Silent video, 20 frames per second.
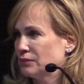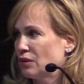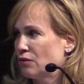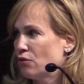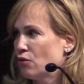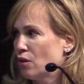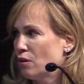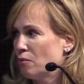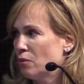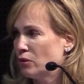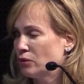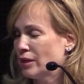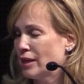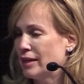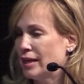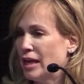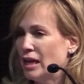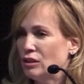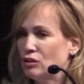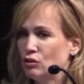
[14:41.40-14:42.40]
for our
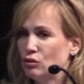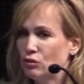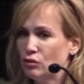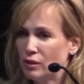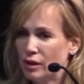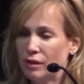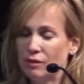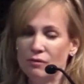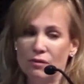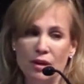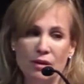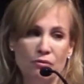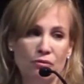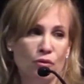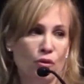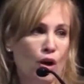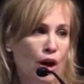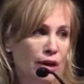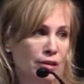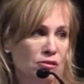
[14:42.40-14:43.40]
multinationals and
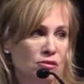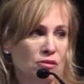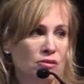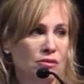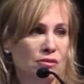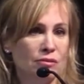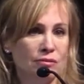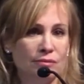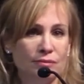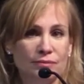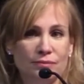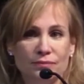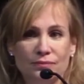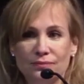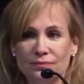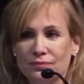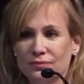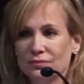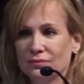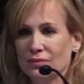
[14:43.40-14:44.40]
for us.
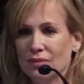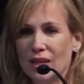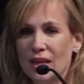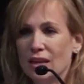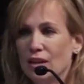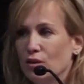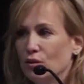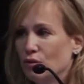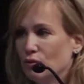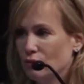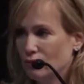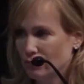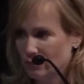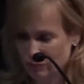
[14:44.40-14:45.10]
Thank you.